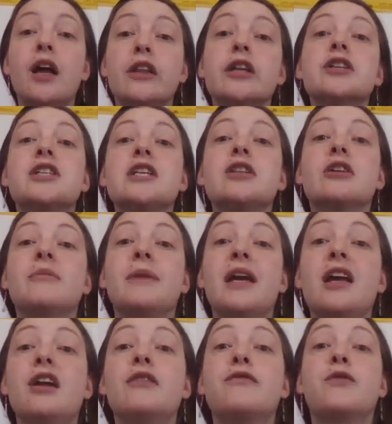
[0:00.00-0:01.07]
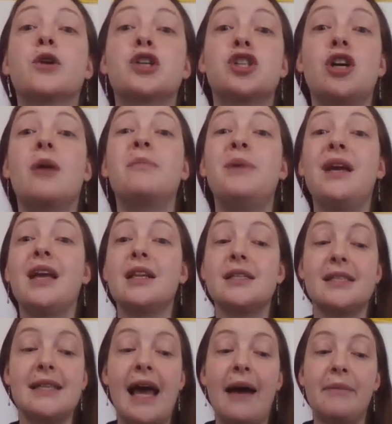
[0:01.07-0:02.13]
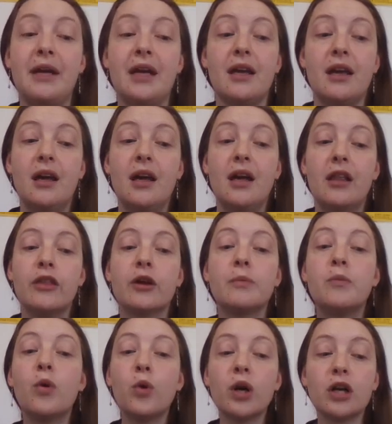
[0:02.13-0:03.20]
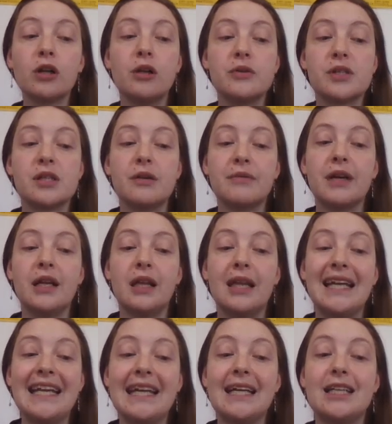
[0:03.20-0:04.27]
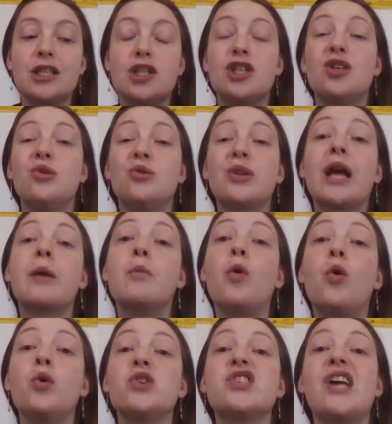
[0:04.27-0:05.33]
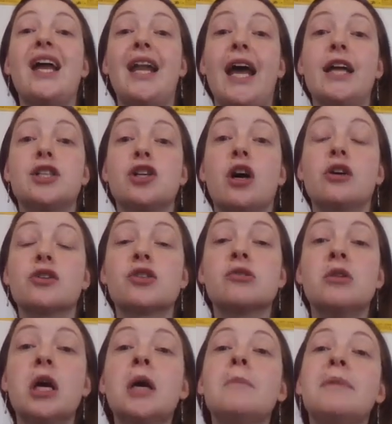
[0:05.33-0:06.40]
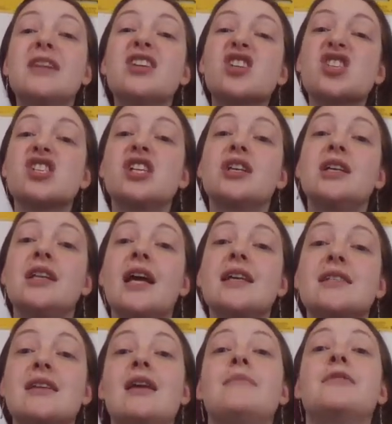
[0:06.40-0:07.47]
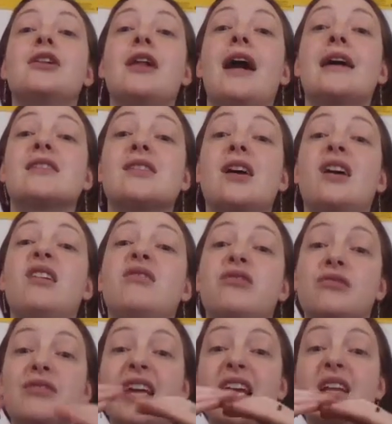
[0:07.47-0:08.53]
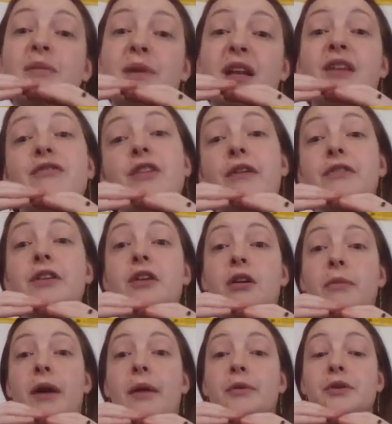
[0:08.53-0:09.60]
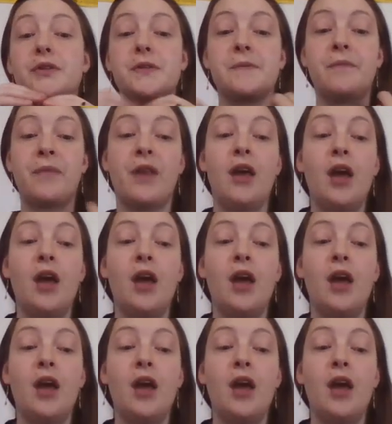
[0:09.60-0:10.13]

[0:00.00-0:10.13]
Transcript: Their teeth are made for chomping and stabbing. They're more closely related to like moles and hedgehogs, but they're still in that same class of itty bitty fluffy little mammals.